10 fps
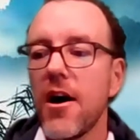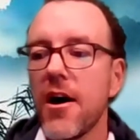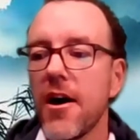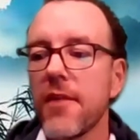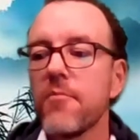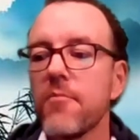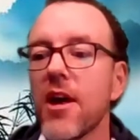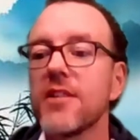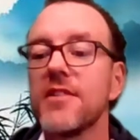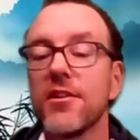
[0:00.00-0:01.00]
I'm
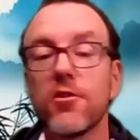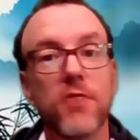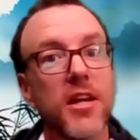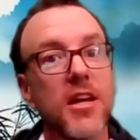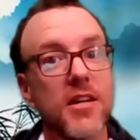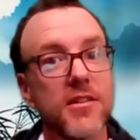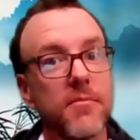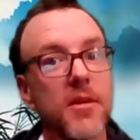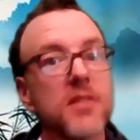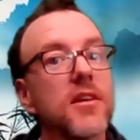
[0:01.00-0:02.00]
practicing already as
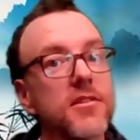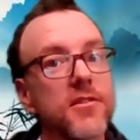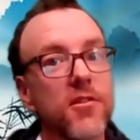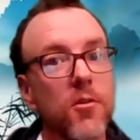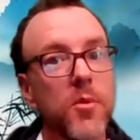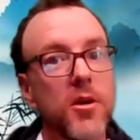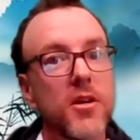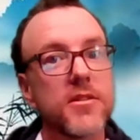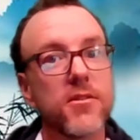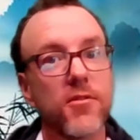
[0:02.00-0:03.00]
a massage
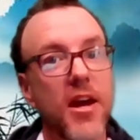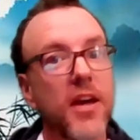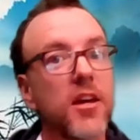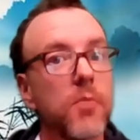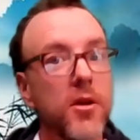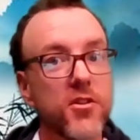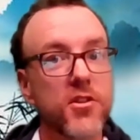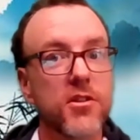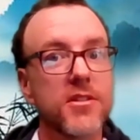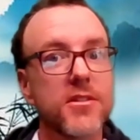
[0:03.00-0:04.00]
therapist, or an
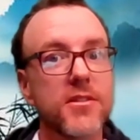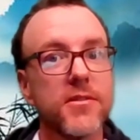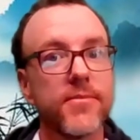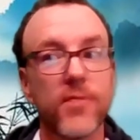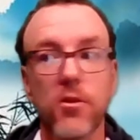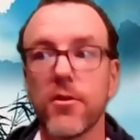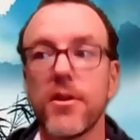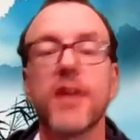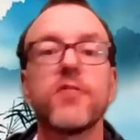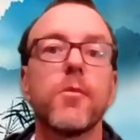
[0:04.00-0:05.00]
acupuncturist, or a
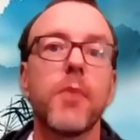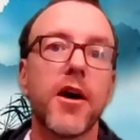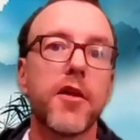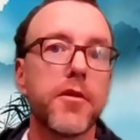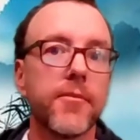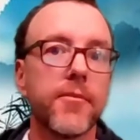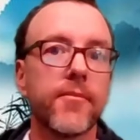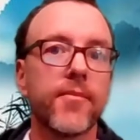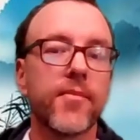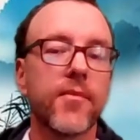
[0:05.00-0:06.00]
naturopath.
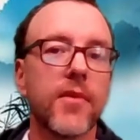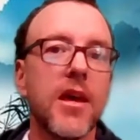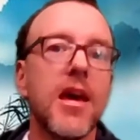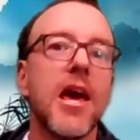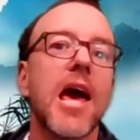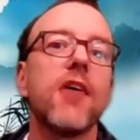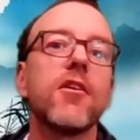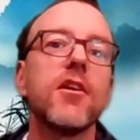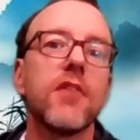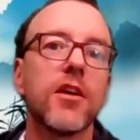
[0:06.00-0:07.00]
How
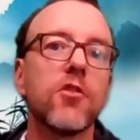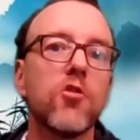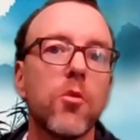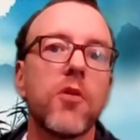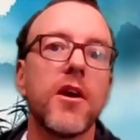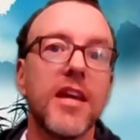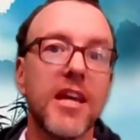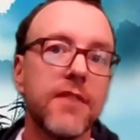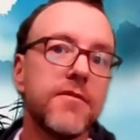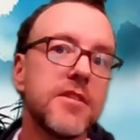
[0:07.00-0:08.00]
can I incorporate
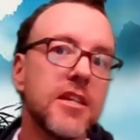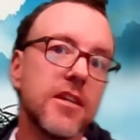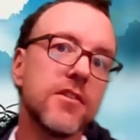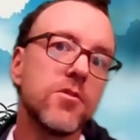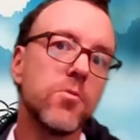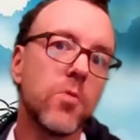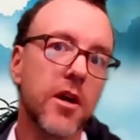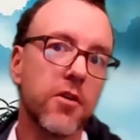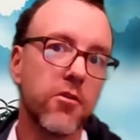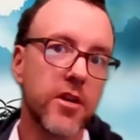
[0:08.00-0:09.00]
EFT into what
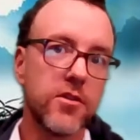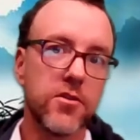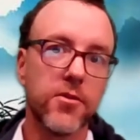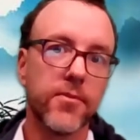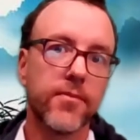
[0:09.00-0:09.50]
I already do?